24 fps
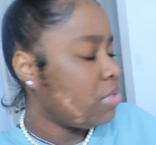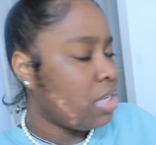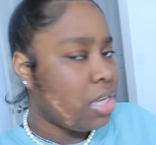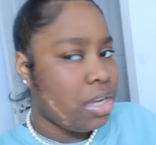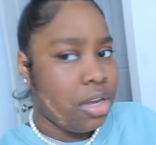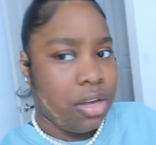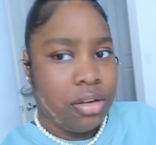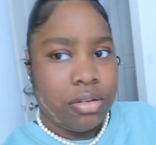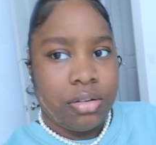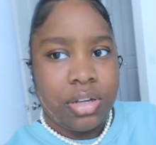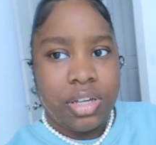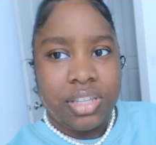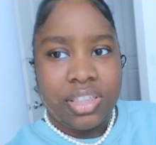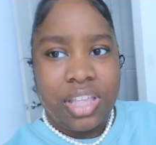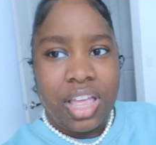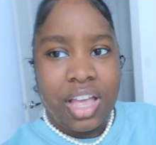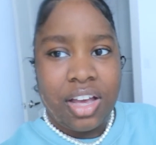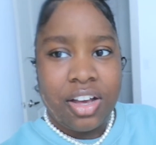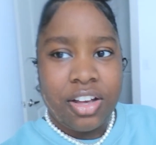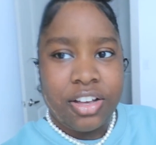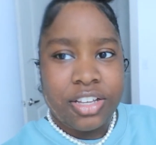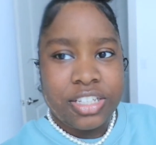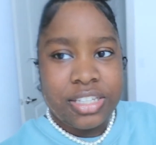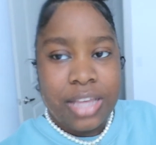Oh, that
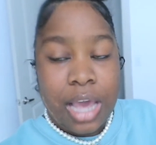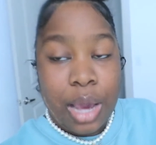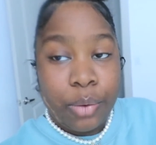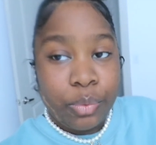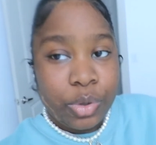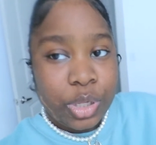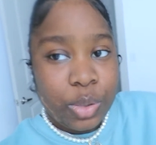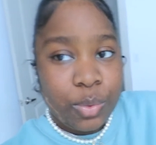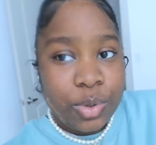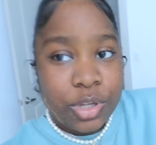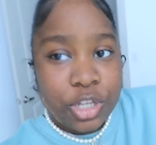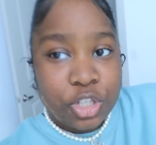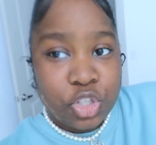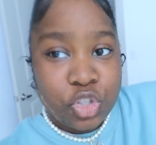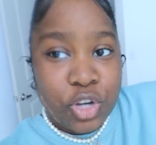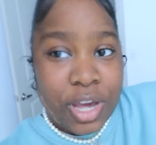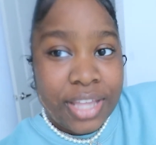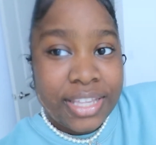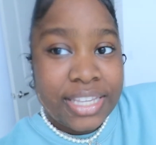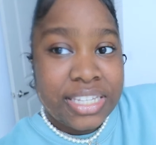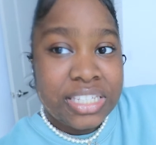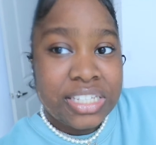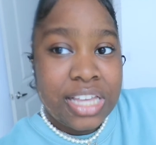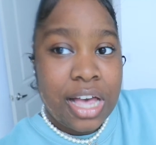hurts. I really want to
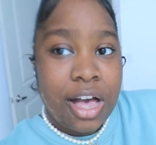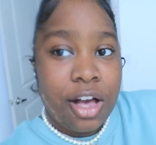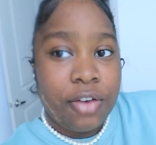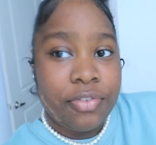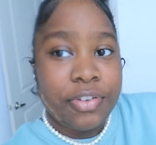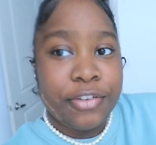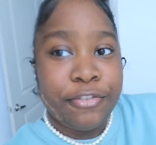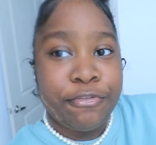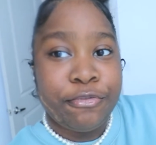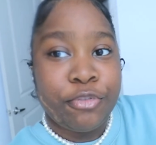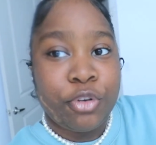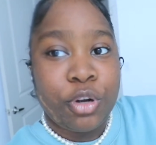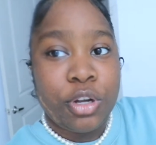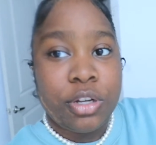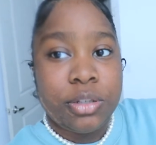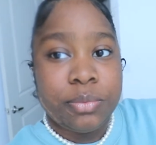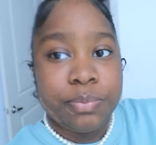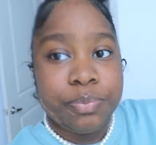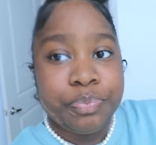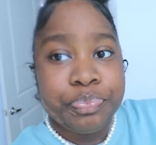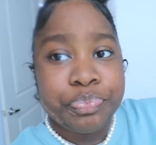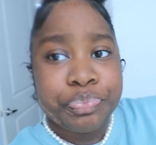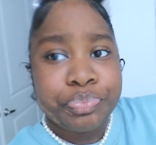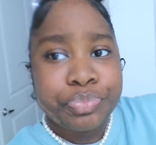try this coffee
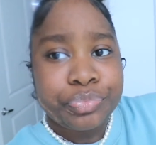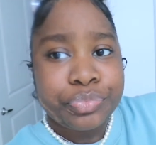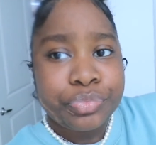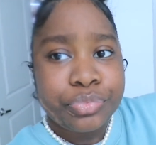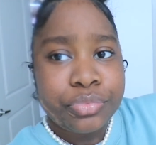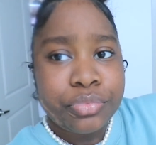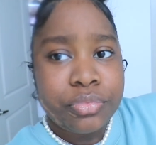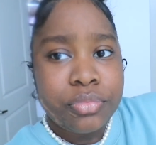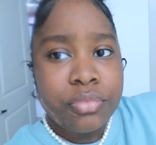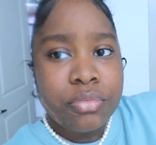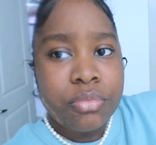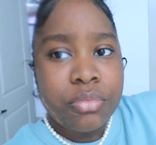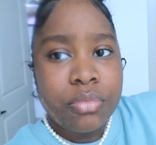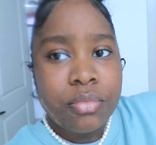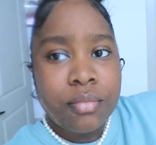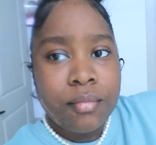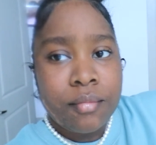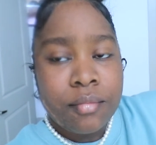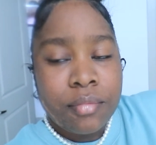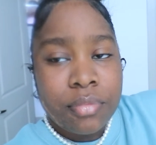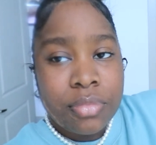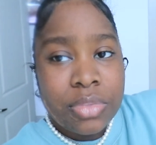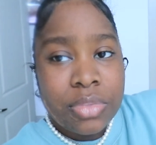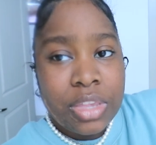from
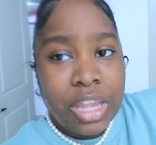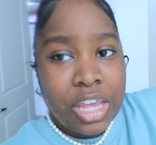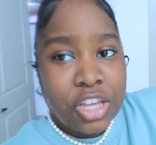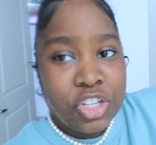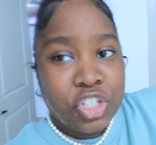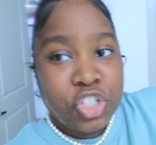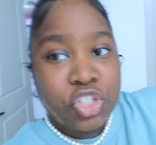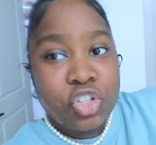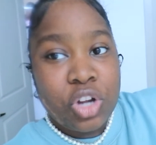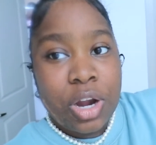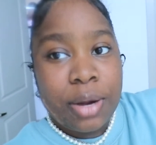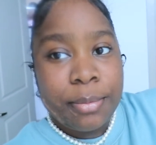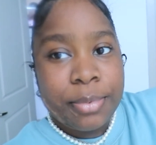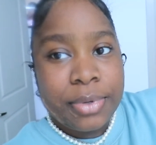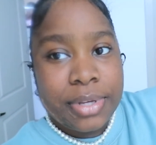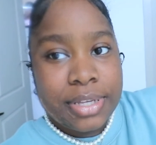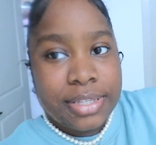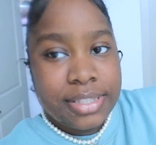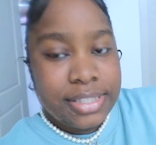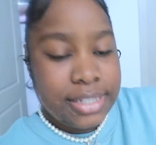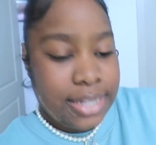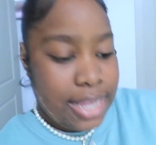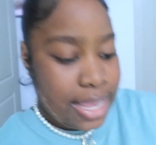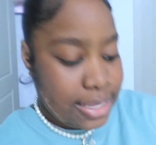
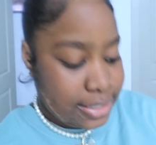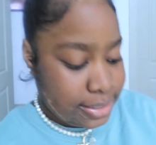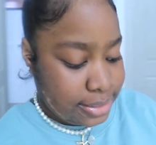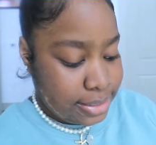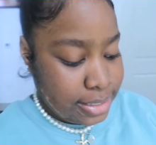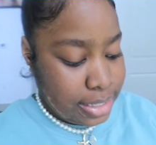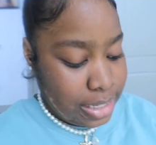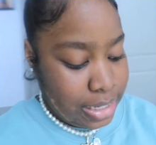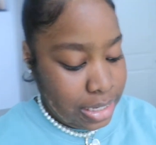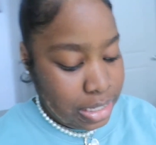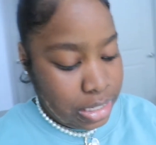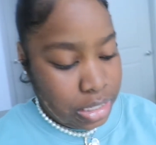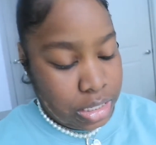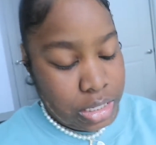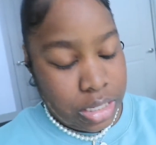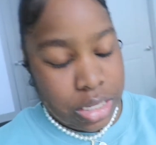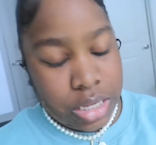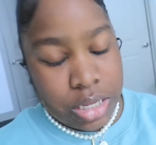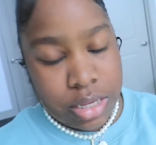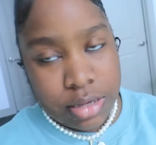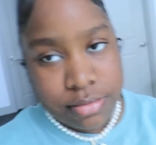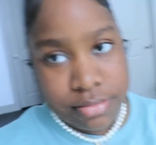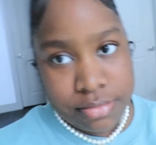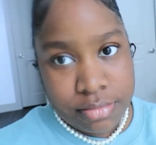Starbucks that I seen
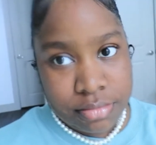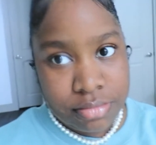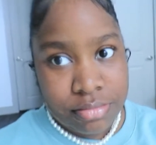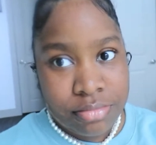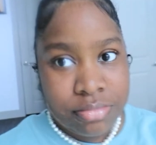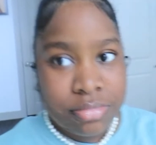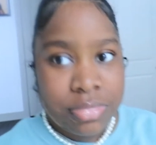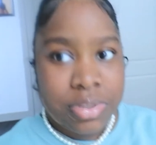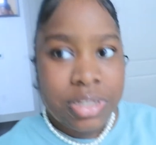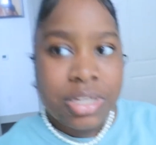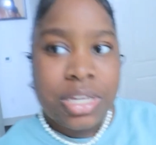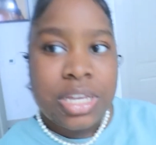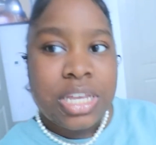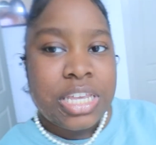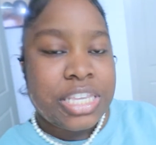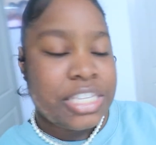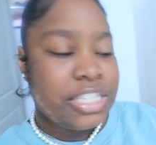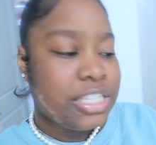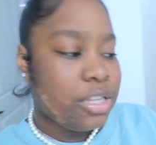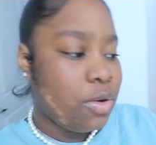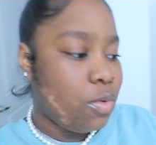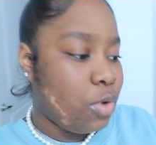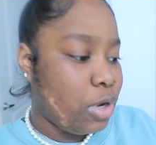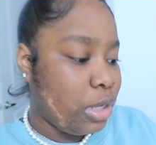um,
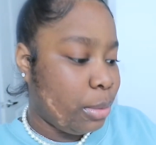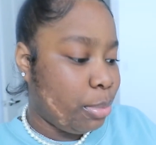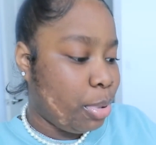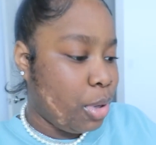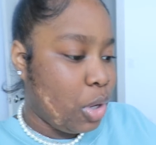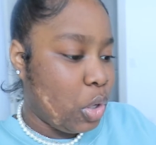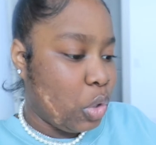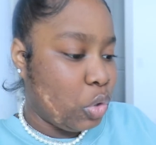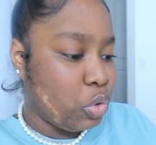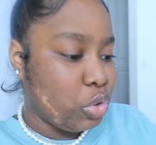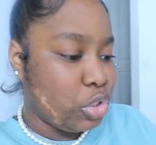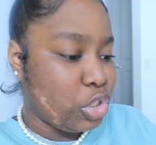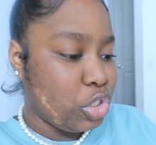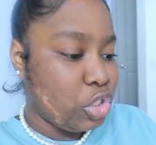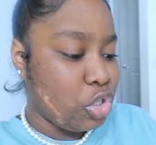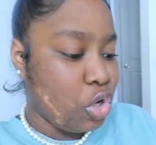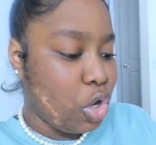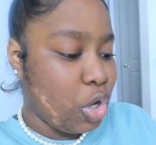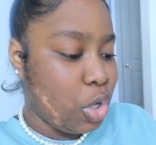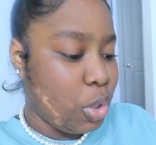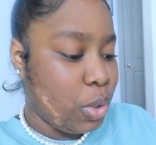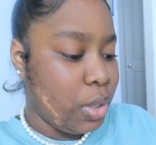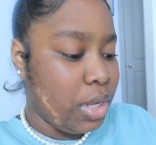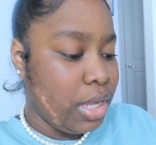someone post.
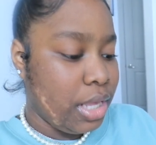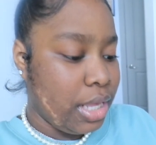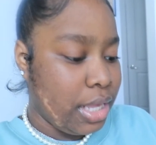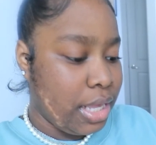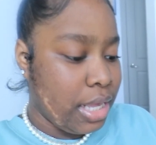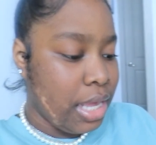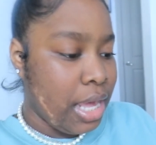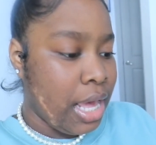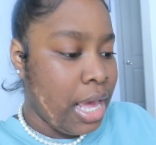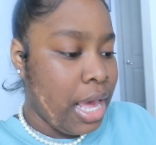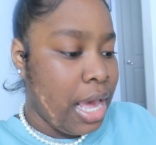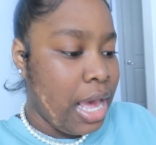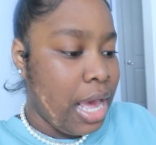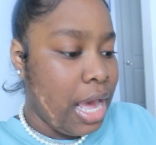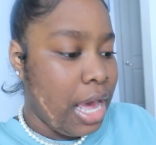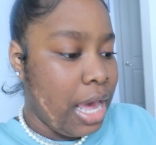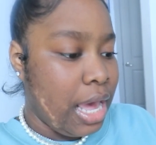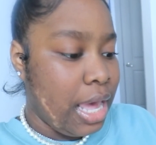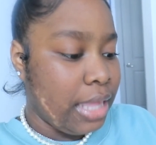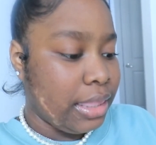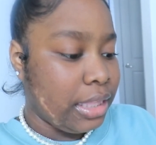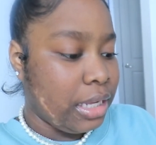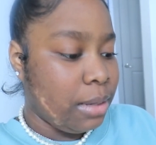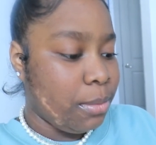So
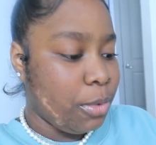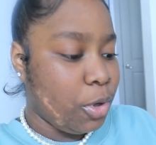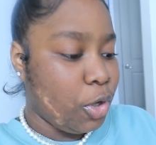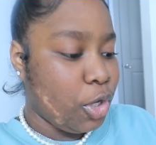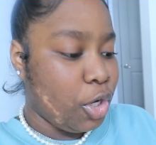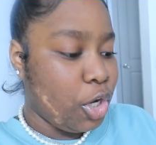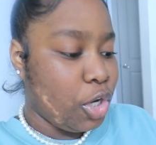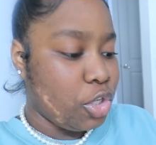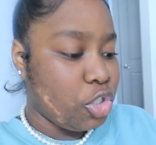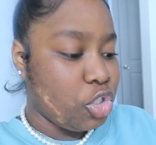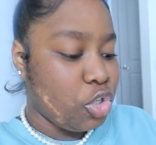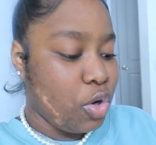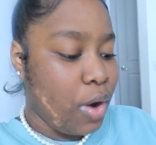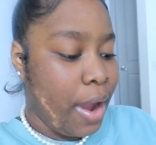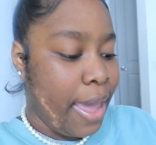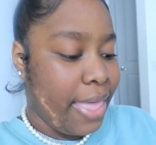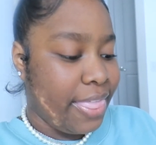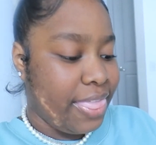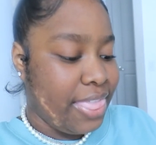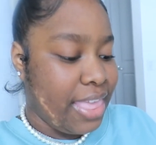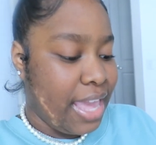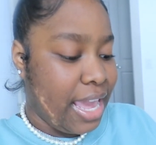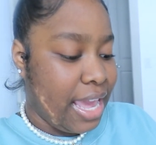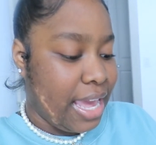I think I'm going to go try
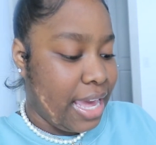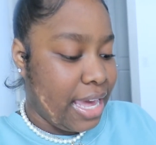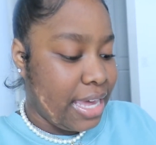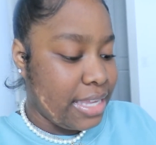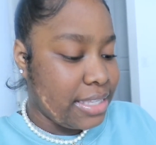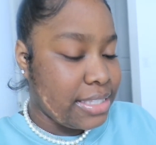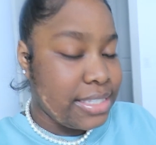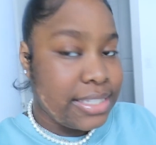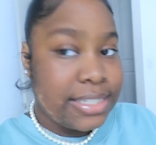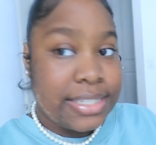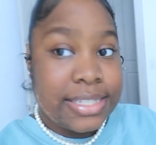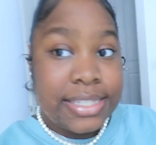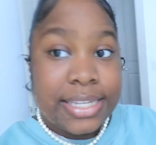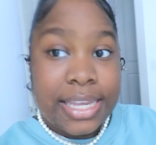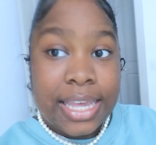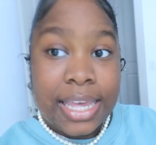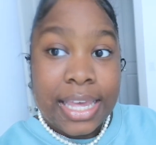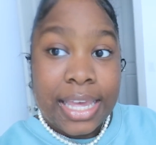that.